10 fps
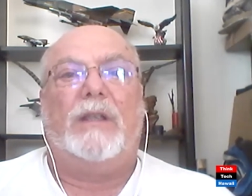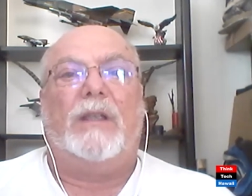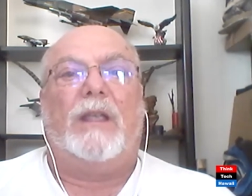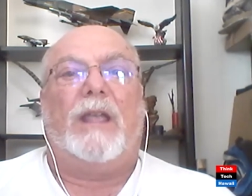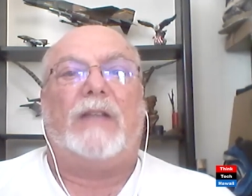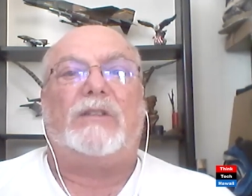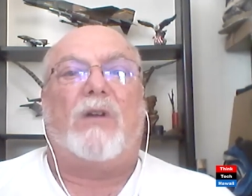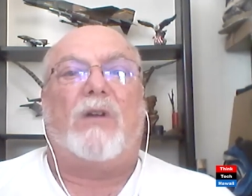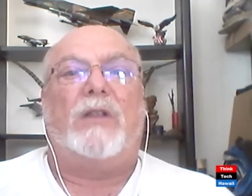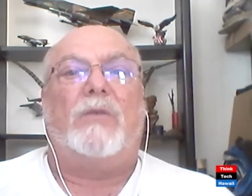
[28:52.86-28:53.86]
and
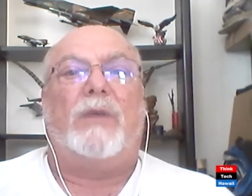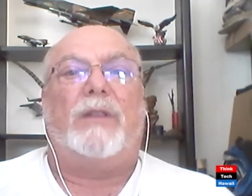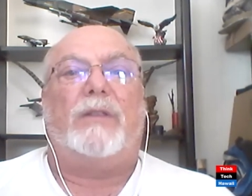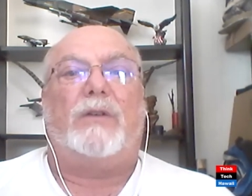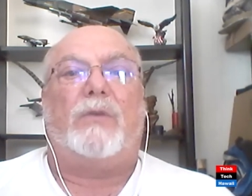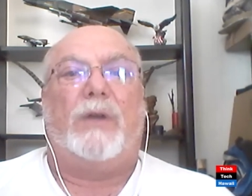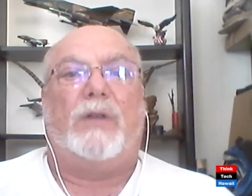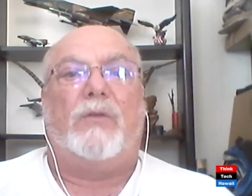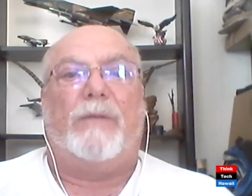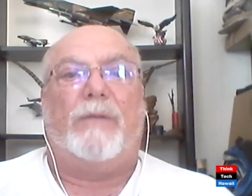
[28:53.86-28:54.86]
starting with
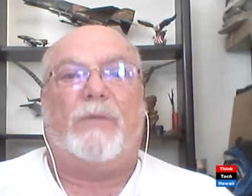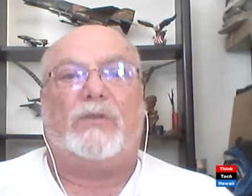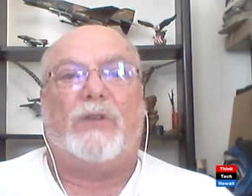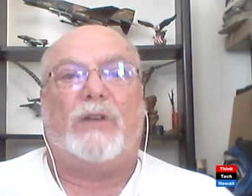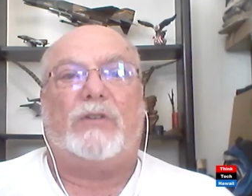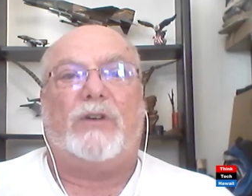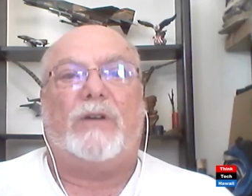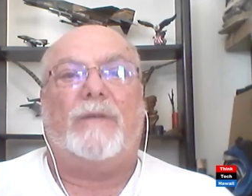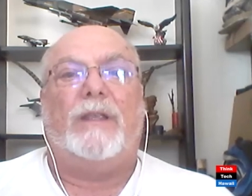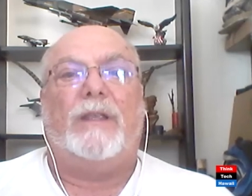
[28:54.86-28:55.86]
critical infrastructure.
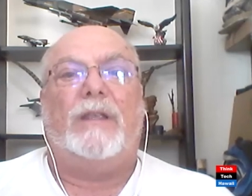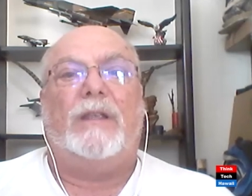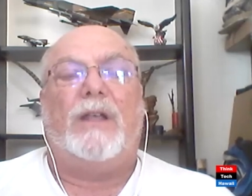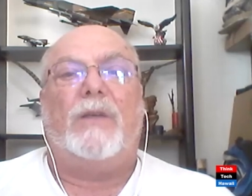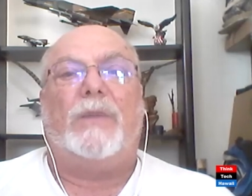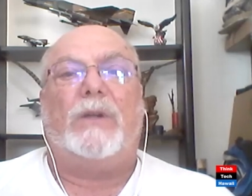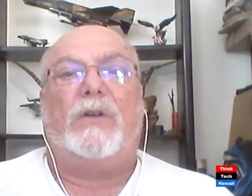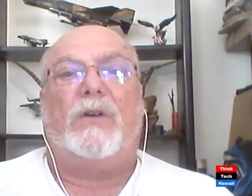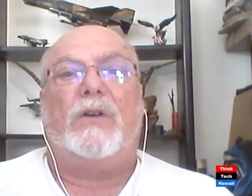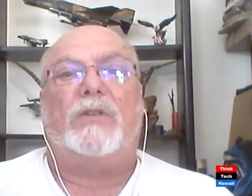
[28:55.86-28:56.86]
Help
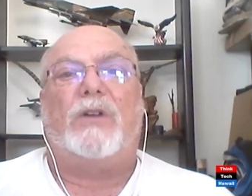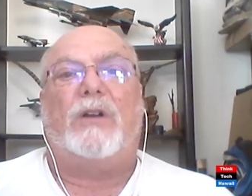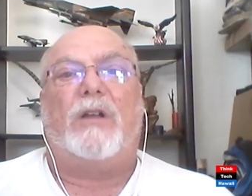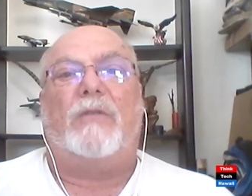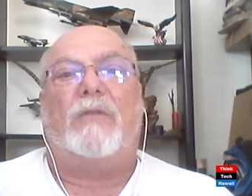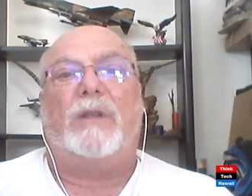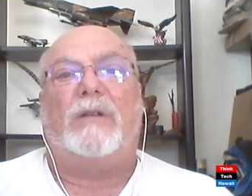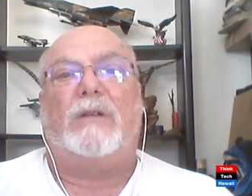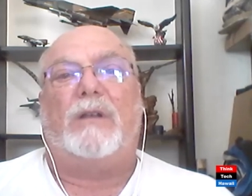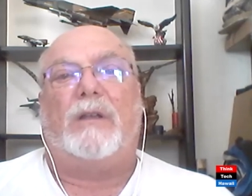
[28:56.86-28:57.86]
encourage our government
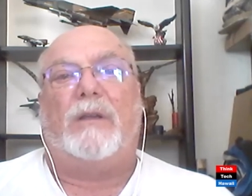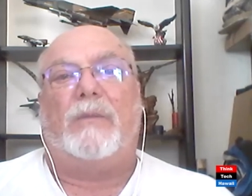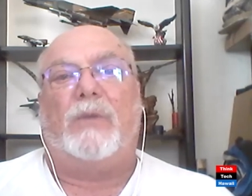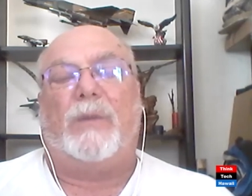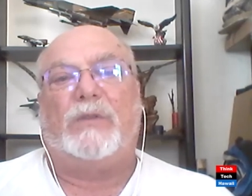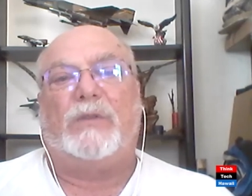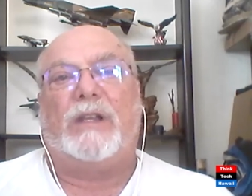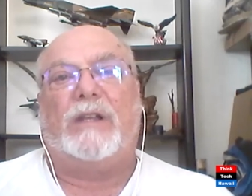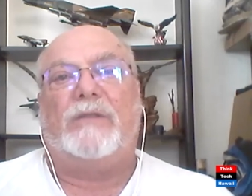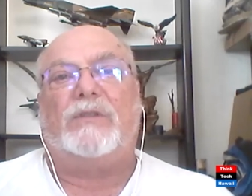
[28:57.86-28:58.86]

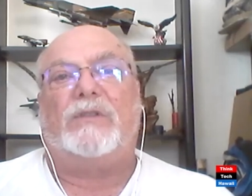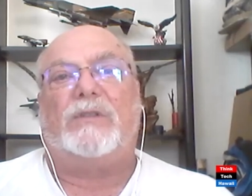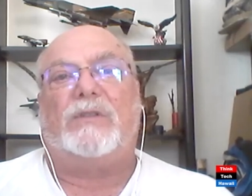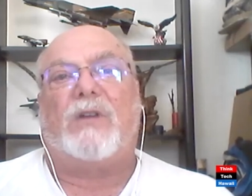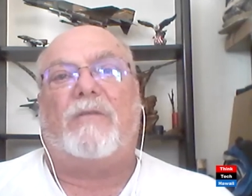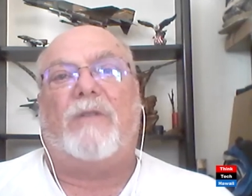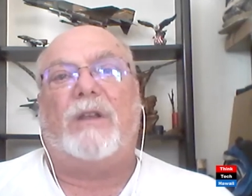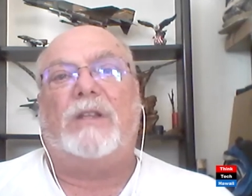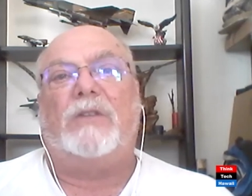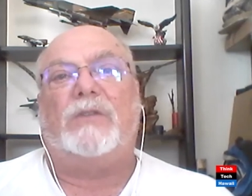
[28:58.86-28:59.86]
representatives to start
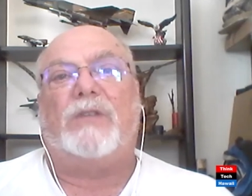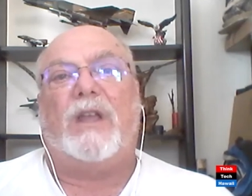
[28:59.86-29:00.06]
funding those kind of